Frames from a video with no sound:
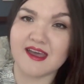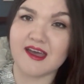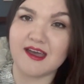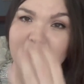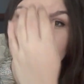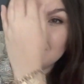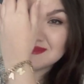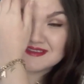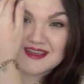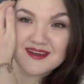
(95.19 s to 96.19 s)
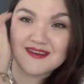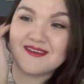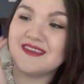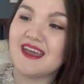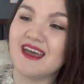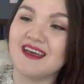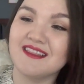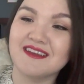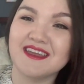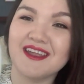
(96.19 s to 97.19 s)
So yeah,
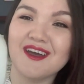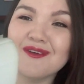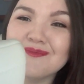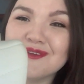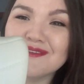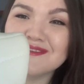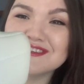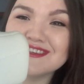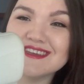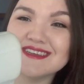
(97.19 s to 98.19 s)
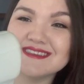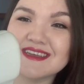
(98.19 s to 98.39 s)
look at how beautiful she is.